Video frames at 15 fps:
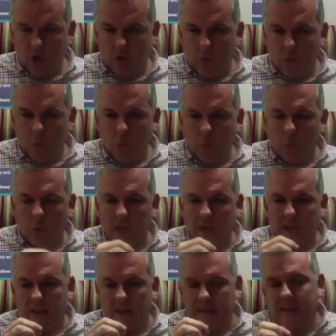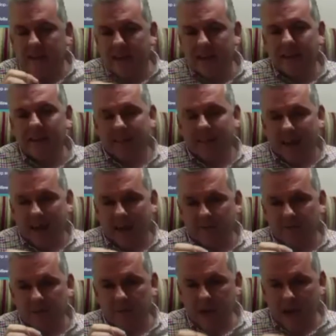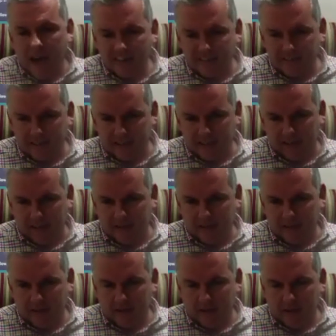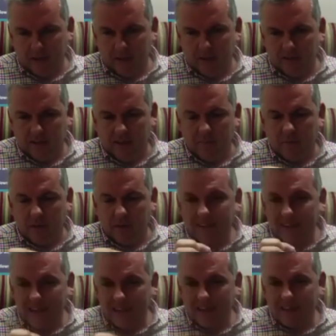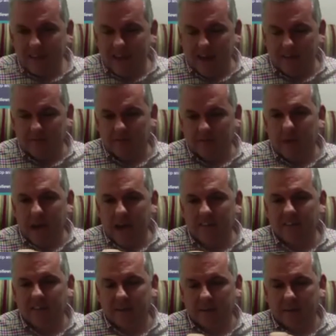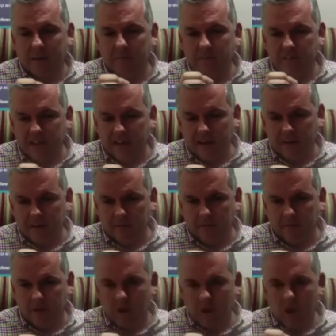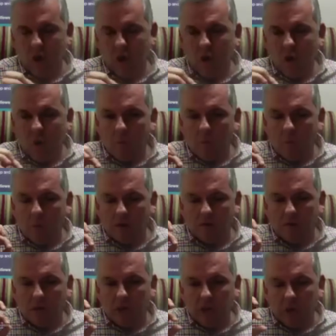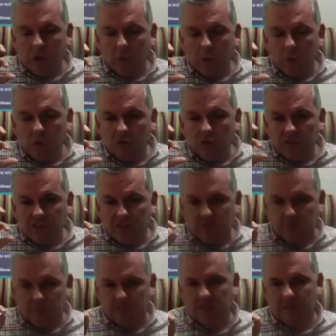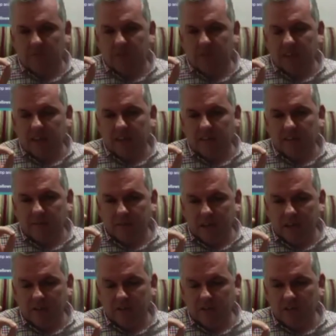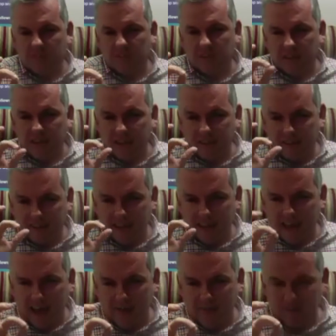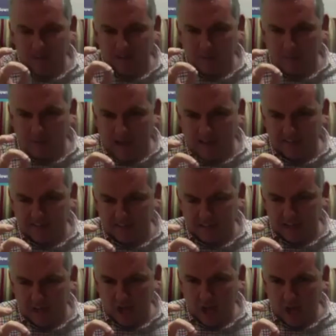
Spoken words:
we can think they have capacity. They might think they have capacity themselves, but if we use specific interventions and they haven't capacity,